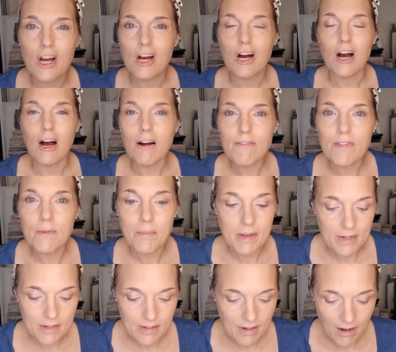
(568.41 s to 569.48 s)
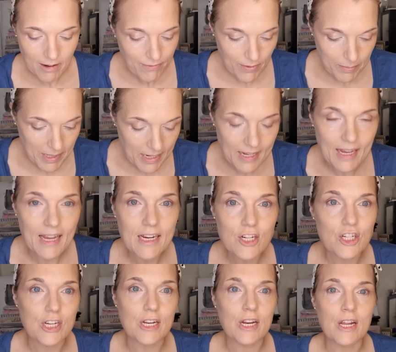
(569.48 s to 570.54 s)
off the
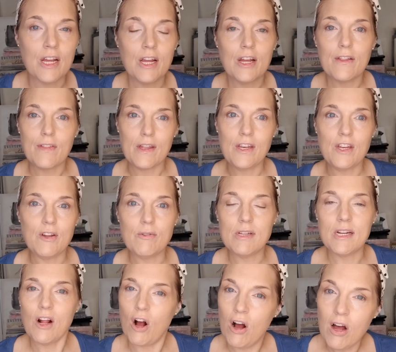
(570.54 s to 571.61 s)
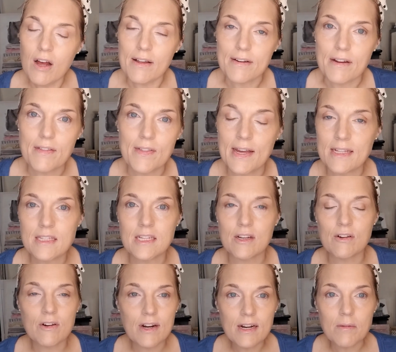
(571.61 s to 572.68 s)
medication than you did on. That's
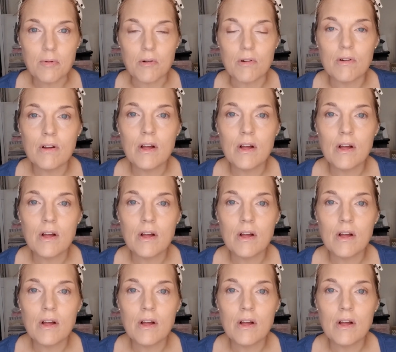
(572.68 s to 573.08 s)
incredible.